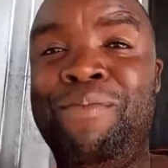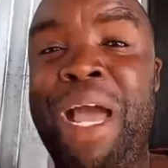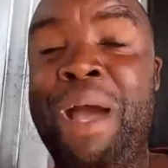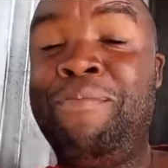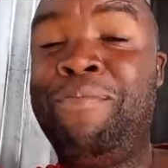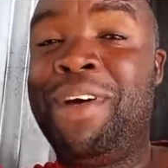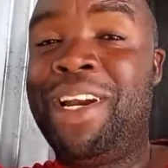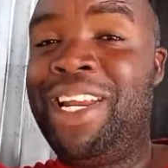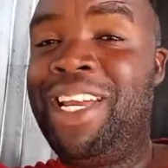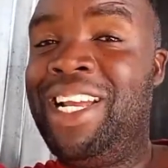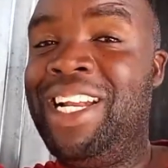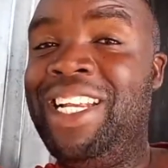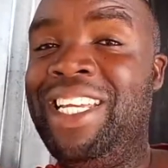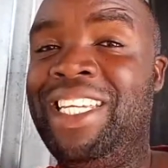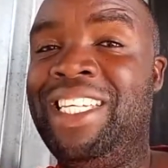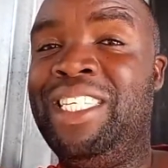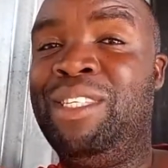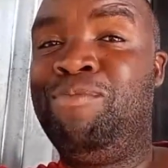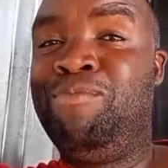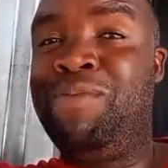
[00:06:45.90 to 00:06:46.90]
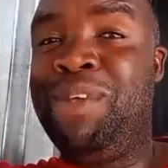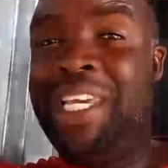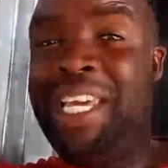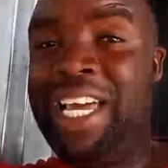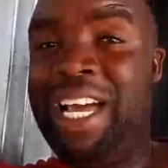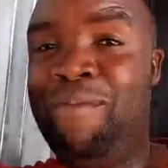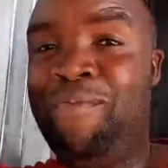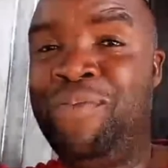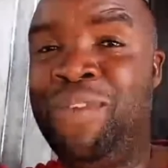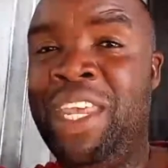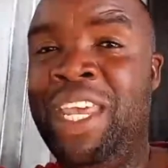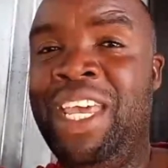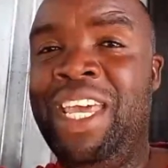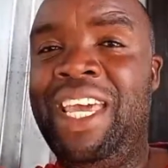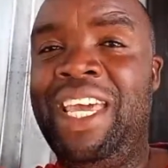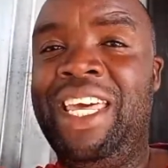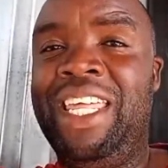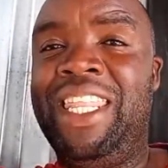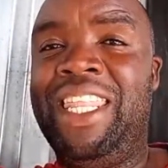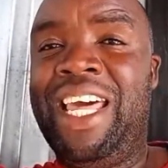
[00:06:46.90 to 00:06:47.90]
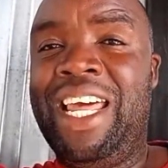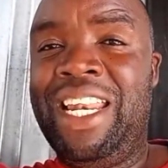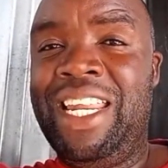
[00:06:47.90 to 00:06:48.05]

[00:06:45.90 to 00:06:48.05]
apparently is bigger than